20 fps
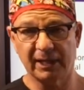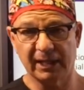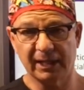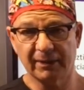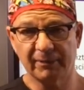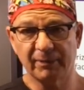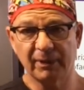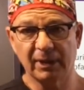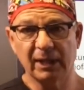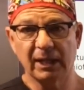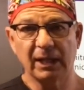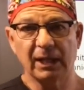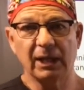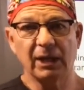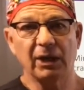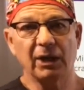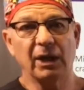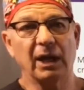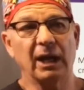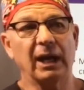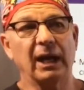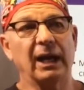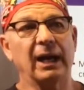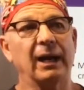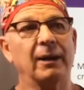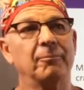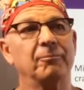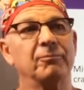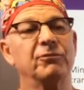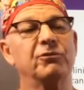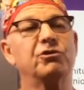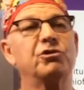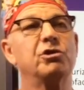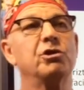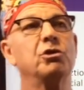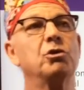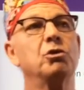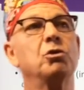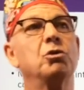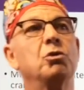Please don't call yourself
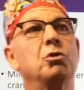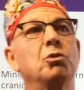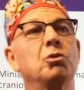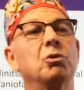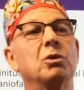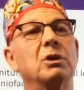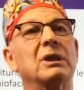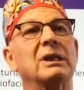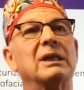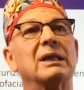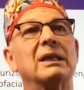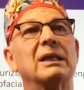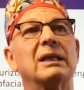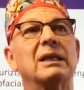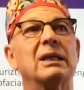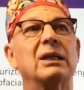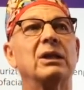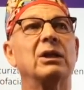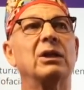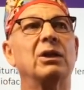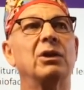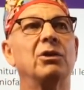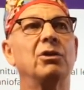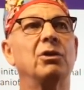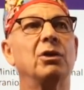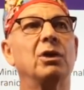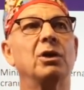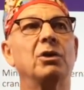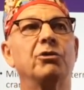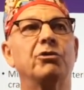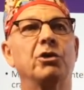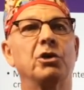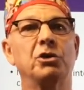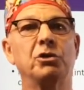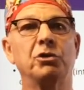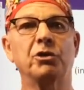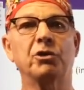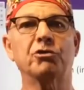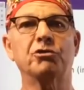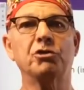older at 45. It makes me
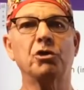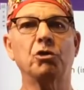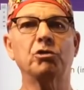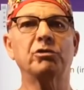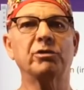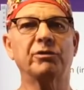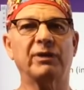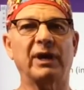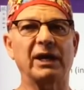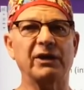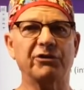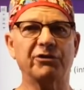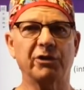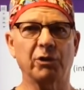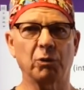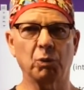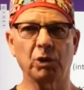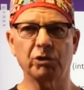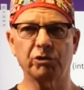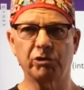feel really old.